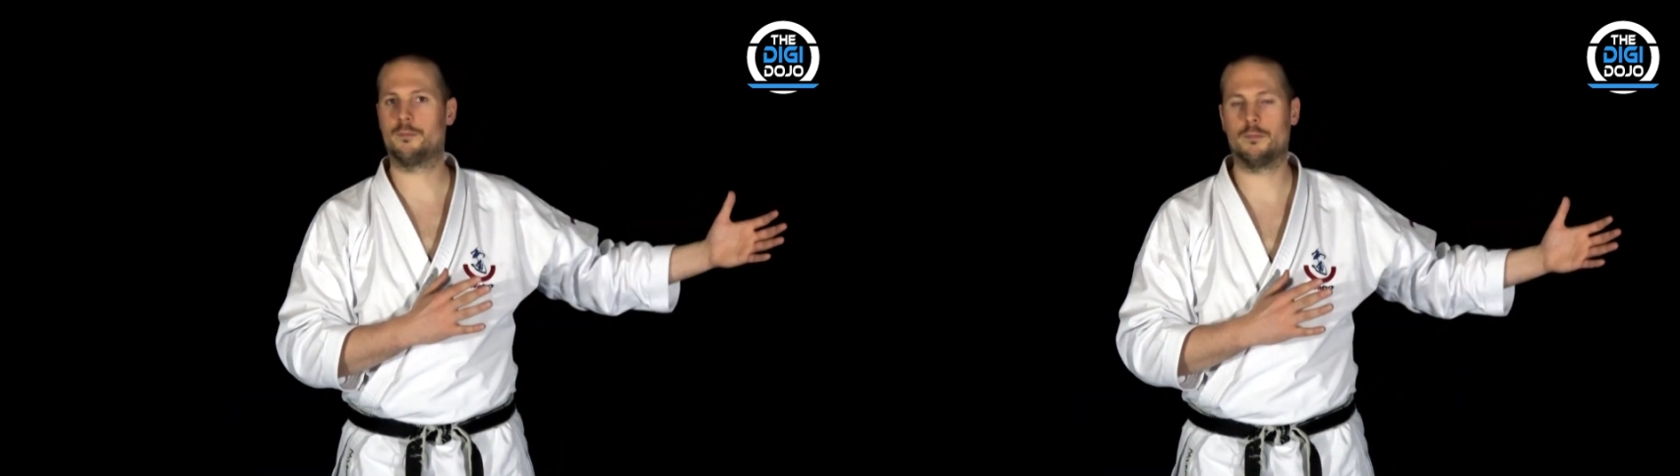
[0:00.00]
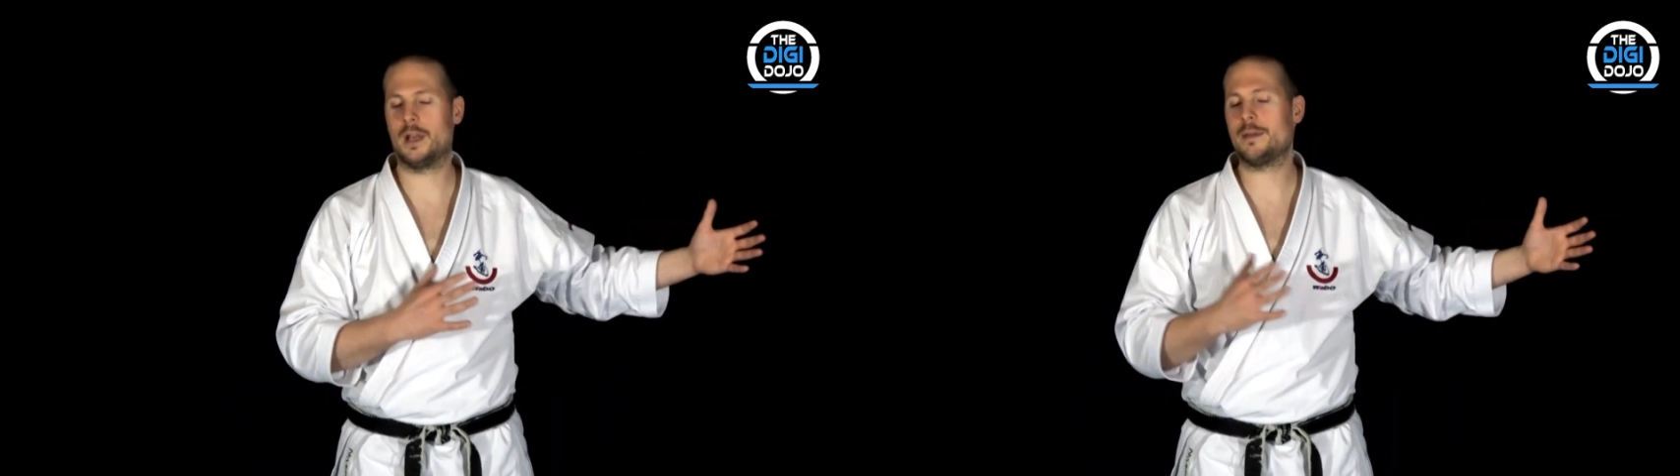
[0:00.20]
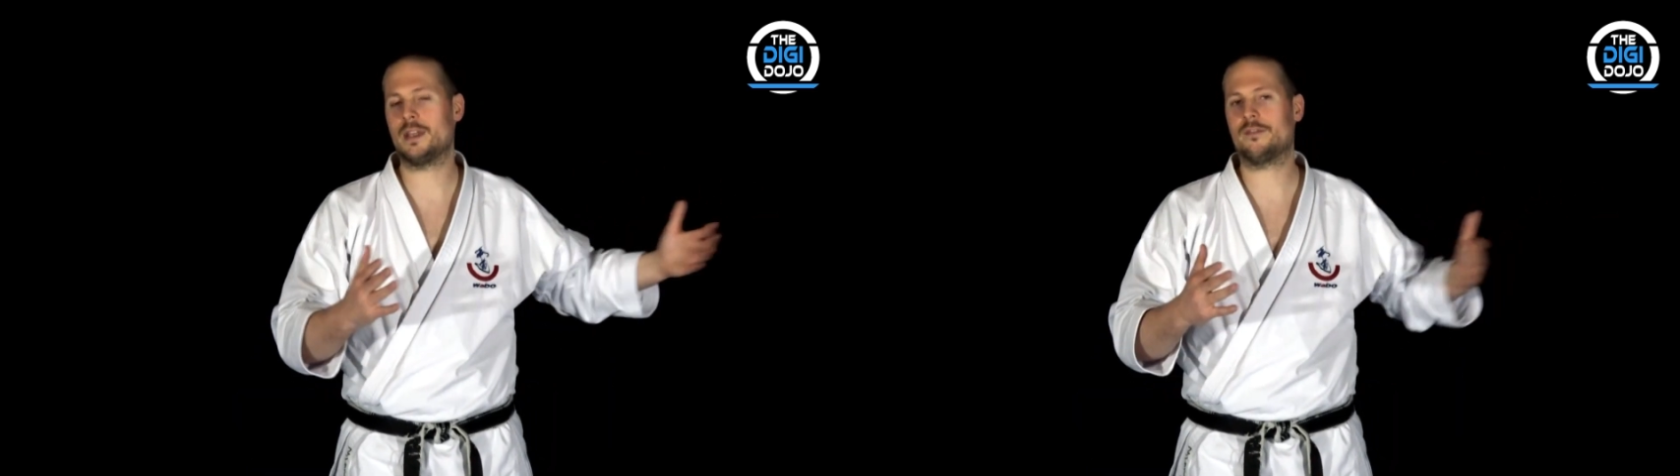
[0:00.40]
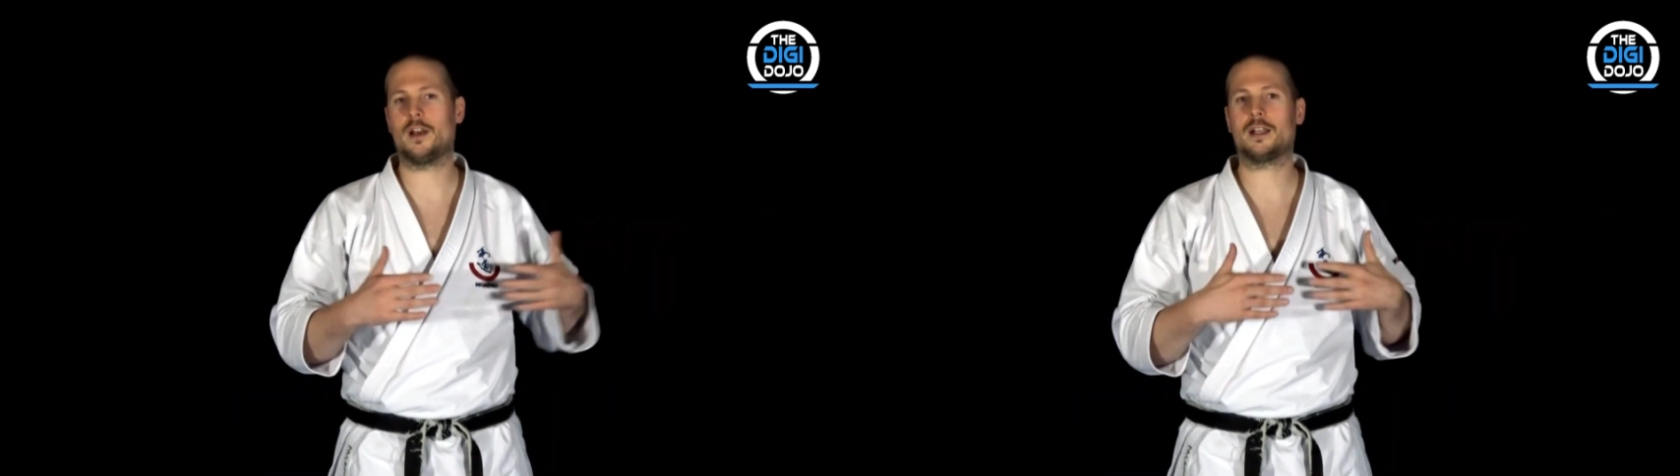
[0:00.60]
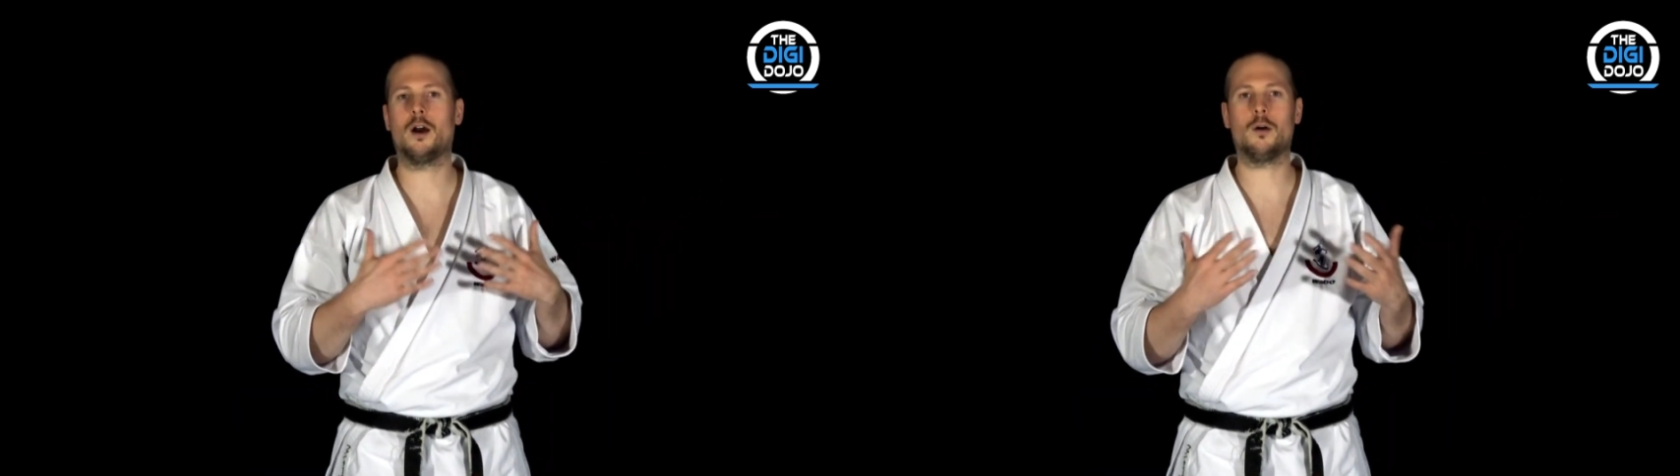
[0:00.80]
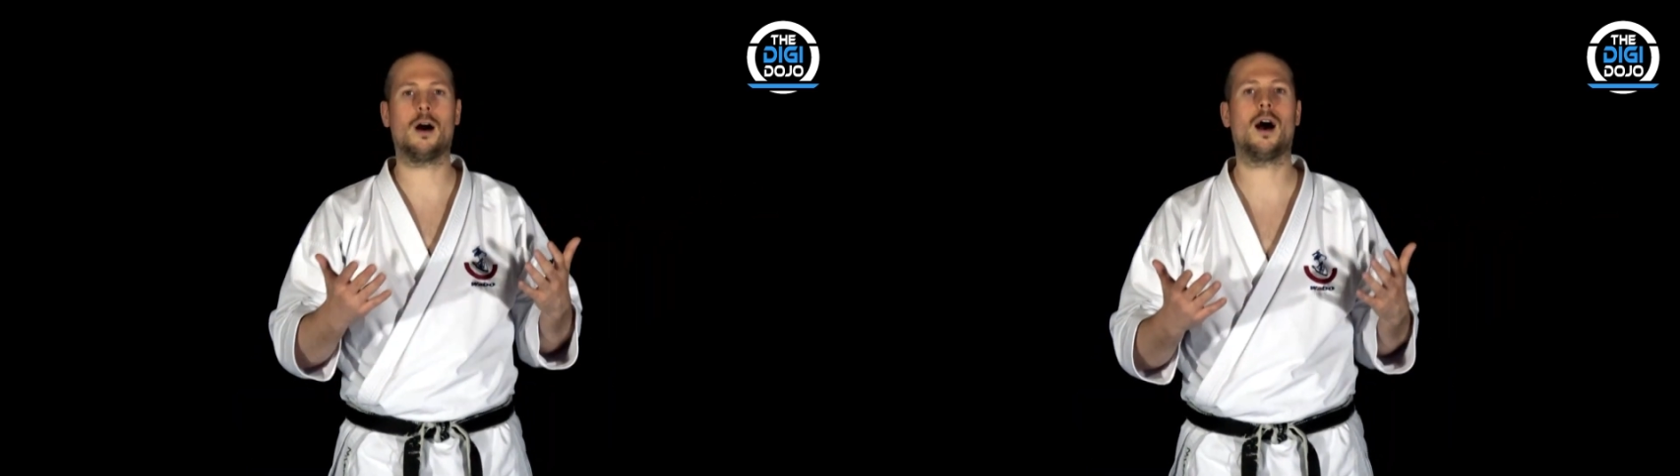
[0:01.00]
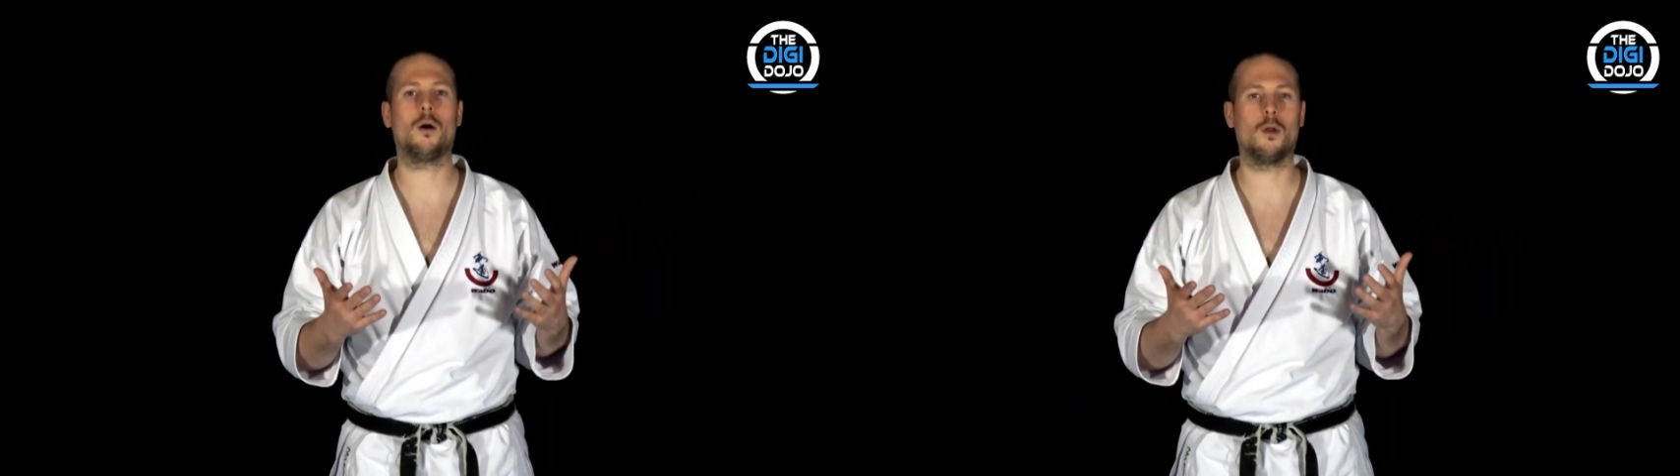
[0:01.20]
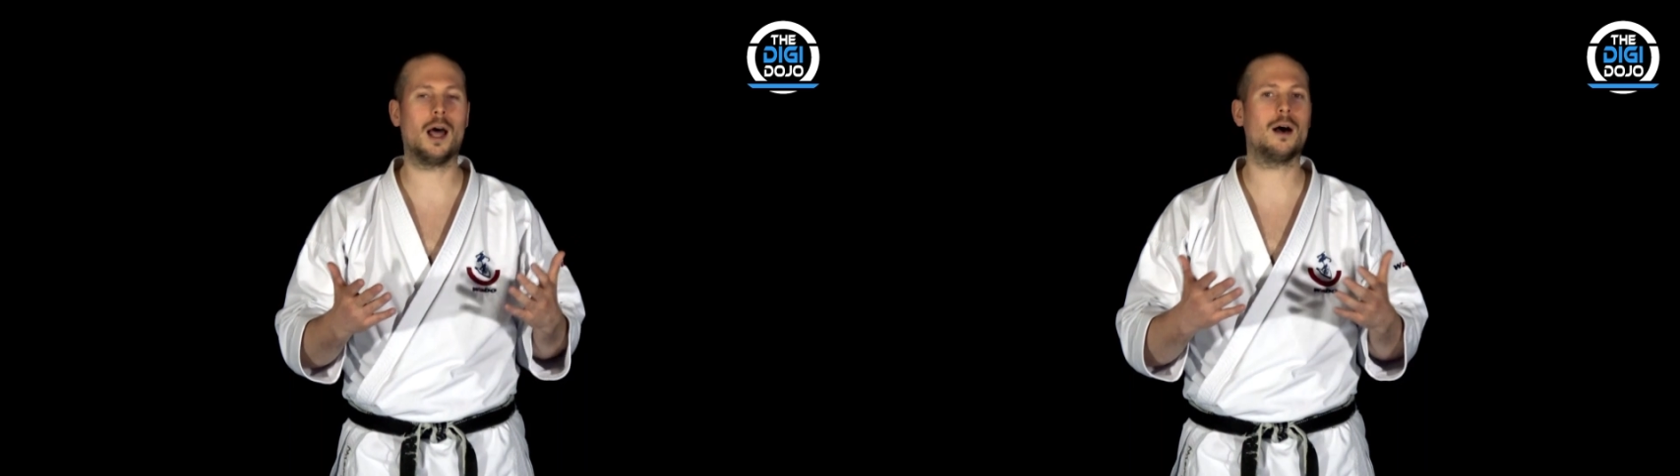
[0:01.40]
maybe if I go
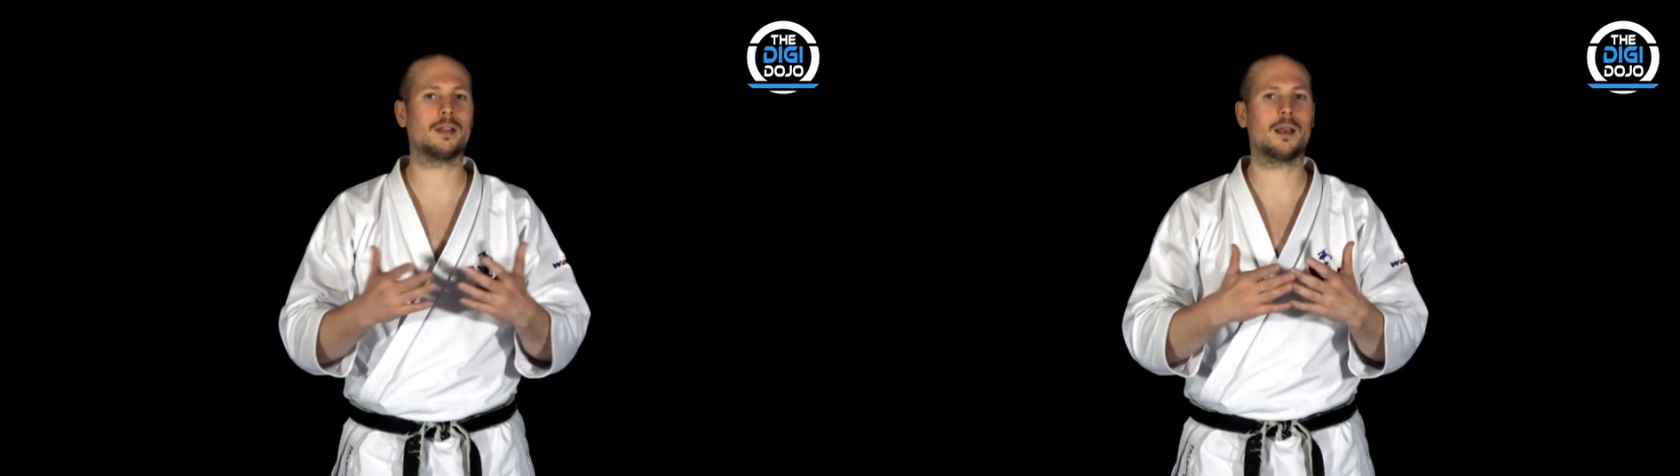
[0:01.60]
all out,